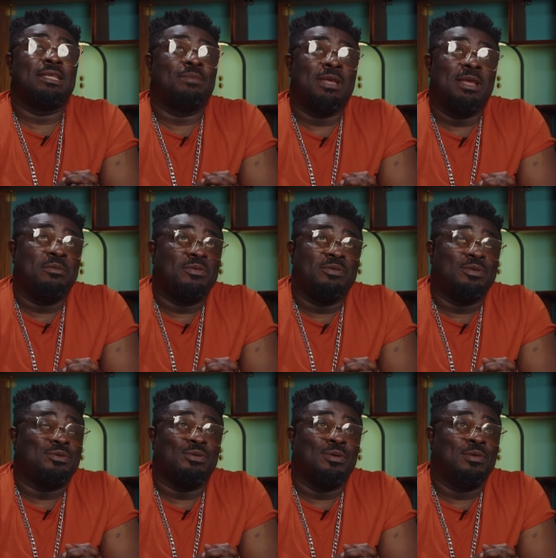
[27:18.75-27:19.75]
been able
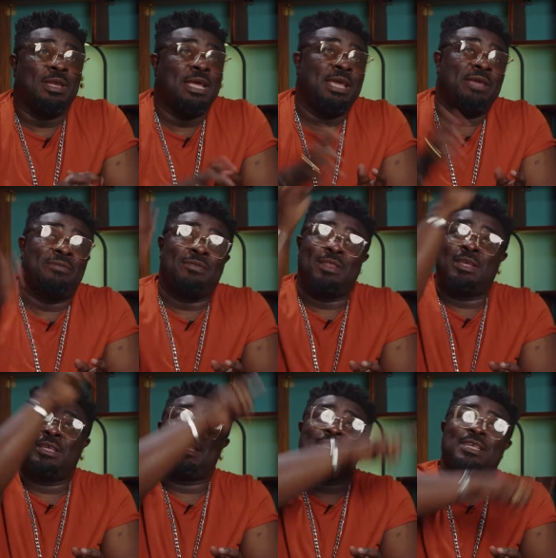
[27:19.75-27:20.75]
to leave
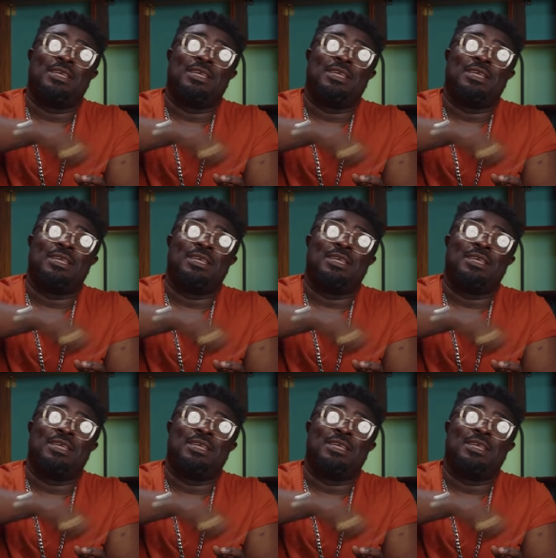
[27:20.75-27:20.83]
this